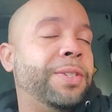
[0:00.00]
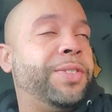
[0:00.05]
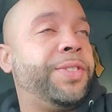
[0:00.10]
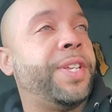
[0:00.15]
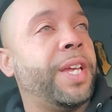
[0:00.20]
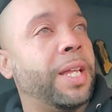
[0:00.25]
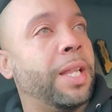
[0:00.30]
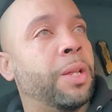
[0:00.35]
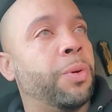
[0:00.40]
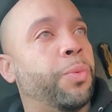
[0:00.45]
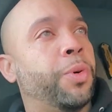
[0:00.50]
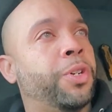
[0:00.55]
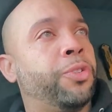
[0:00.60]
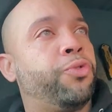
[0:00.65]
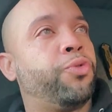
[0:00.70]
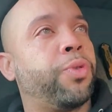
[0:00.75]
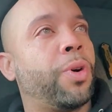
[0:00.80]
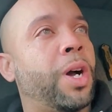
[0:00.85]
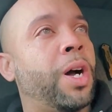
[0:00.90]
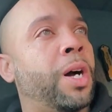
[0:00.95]
dealing with
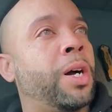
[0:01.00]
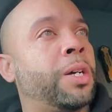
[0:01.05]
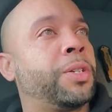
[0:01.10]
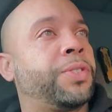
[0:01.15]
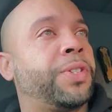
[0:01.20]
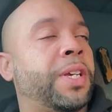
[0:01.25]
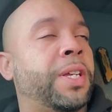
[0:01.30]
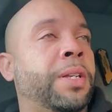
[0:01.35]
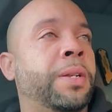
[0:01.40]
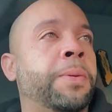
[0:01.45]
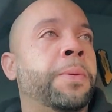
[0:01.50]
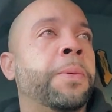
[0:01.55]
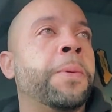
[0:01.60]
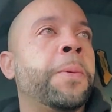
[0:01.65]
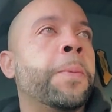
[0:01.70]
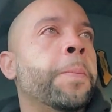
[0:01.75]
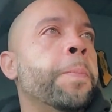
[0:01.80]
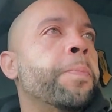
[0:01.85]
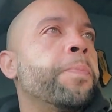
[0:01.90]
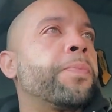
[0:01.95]
drugs, and
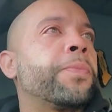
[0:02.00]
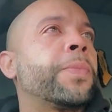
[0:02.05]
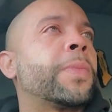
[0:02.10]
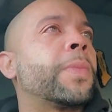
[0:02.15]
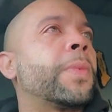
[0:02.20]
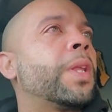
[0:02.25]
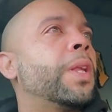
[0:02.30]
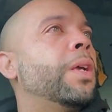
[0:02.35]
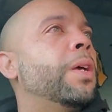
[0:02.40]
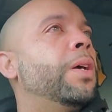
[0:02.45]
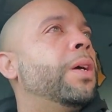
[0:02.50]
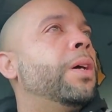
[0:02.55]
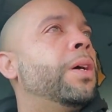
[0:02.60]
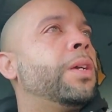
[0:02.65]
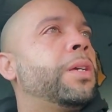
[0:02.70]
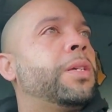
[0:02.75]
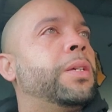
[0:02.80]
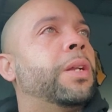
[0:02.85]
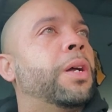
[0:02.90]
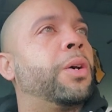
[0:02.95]

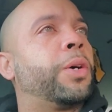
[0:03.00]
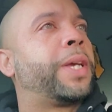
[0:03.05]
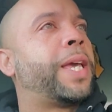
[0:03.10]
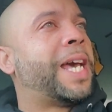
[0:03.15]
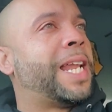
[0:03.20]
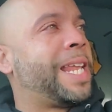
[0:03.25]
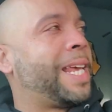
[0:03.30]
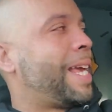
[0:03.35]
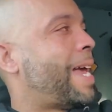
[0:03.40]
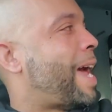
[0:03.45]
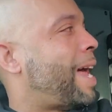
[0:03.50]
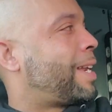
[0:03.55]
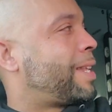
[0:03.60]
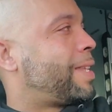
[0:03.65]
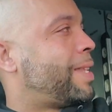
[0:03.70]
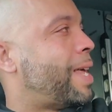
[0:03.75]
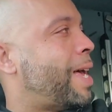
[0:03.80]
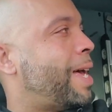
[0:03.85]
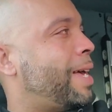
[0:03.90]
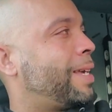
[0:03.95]
getting out of
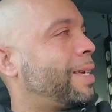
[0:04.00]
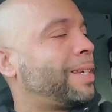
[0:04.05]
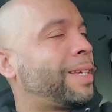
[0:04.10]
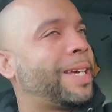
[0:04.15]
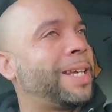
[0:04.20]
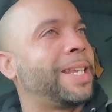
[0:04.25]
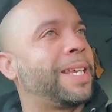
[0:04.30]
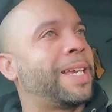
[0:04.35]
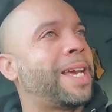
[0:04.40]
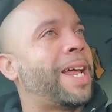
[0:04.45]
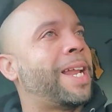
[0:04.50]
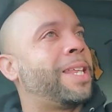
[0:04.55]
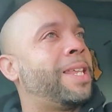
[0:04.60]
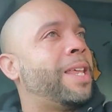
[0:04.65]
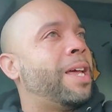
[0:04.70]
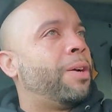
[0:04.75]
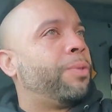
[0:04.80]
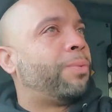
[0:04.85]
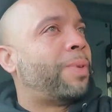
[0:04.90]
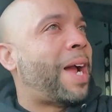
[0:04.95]
that
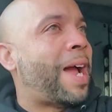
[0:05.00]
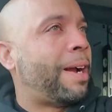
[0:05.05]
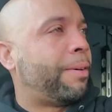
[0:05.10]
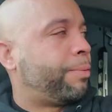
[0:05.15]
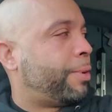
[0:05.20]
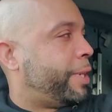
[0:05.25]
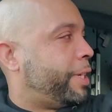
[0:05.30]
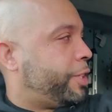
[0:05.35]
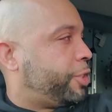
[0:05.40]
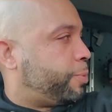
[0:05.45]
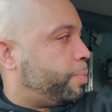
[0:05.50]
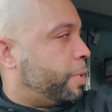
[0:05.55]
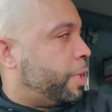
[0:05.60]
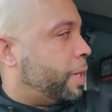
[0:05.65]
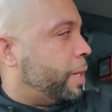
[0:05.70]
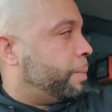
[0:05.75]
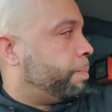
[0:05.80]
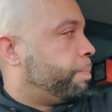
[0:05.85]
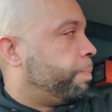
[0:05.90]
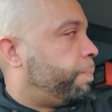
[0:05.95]
rat race,
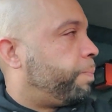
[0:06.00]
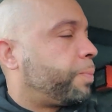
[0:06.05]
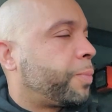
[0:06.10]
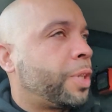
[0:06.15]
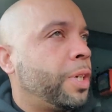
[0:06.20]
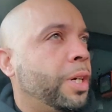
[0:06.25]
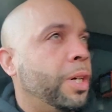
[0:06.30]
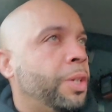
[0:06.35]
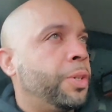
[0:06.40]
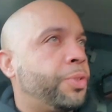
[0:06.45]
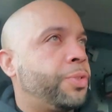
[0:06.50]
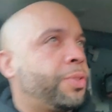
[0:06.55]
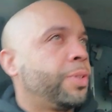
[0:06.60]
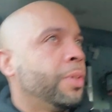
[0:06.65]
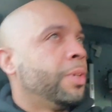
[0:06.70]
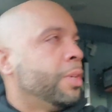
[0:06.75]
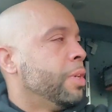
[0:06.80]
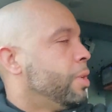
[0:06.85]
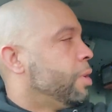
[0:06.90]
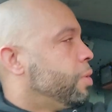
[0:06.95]
man. Because
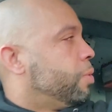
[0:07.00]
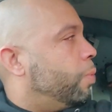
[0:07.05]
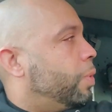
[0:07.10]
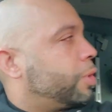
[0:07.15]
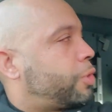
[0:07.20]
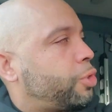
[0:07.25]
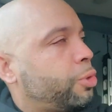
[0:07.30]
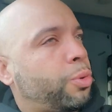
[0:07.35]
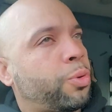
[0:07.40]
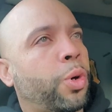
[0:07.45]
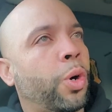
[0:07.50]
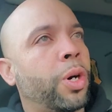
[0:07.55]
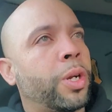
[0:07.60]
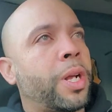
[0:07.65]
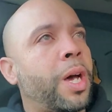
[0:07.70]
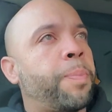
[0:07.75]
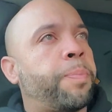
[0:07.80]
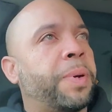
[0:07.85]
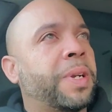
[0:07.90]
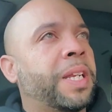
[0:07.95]
once you caught
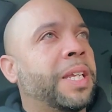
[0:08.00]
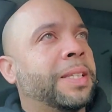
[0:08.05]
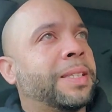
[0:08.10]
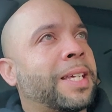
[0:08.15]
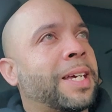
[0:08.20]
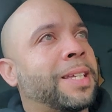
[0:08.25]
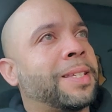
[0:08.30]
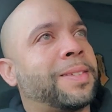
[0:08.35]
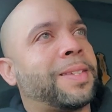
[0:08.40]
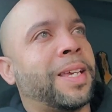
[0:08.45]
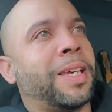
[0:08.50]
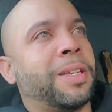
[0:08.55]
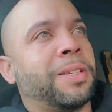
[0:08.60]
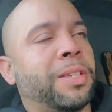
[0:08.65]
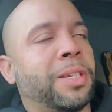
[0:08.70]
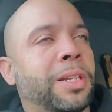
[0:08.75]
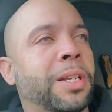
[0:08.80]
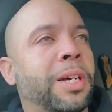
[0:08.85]
up in it, that's it.